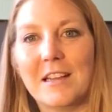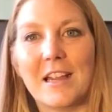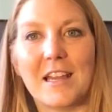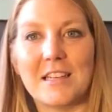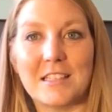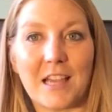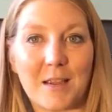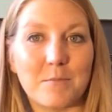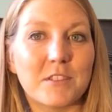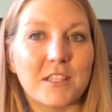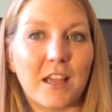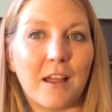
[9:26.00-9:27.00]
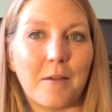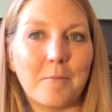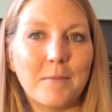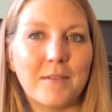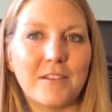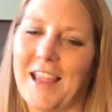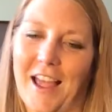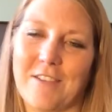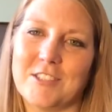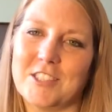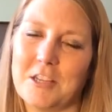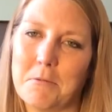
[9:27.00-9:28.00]
in time to come. Yeah, I
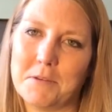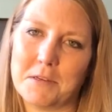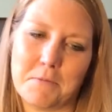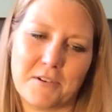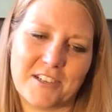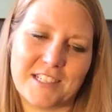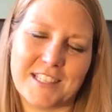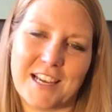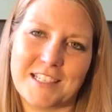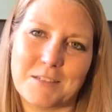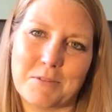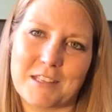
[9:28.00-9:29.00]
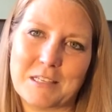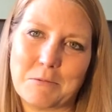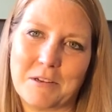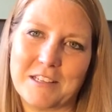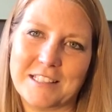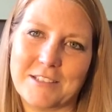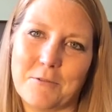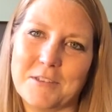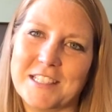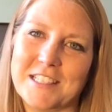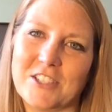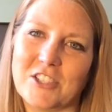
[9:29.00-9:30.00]
was super excited with this one, so I
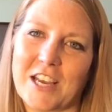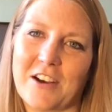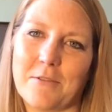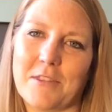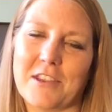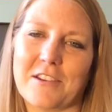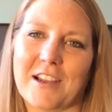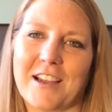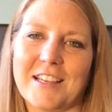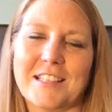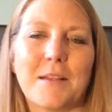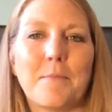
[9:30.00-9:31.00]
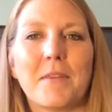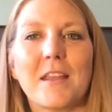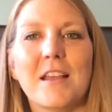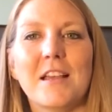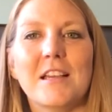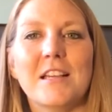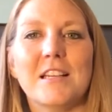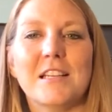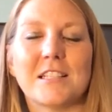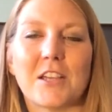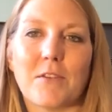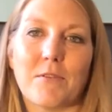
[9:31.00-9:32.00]
wanted to share it with you guys.
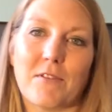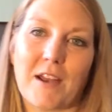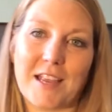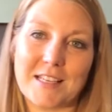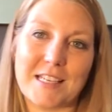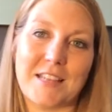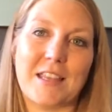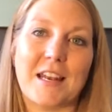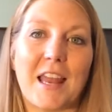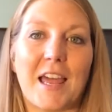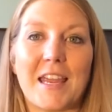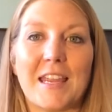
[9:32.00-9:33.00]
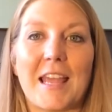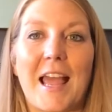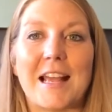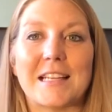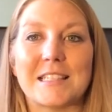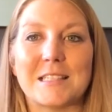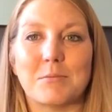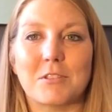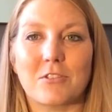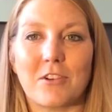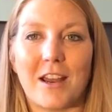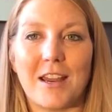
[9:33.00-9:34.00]
So if you've liked it, then like and
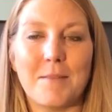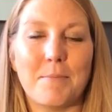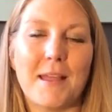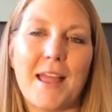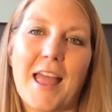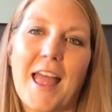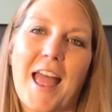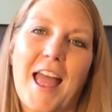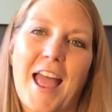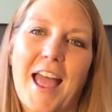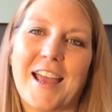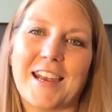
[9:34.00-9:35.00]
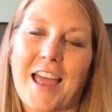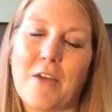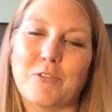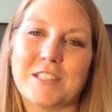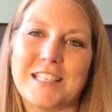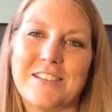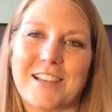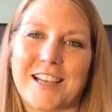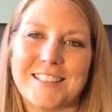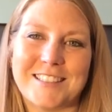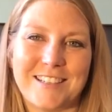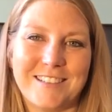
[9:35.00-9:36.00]
subscribe, and I will see you
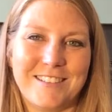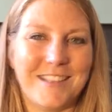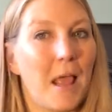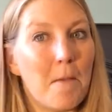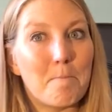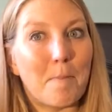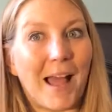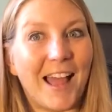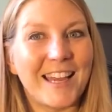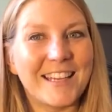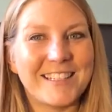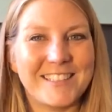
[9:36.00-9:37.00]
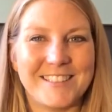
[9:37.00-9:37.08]
guys soon. Bye!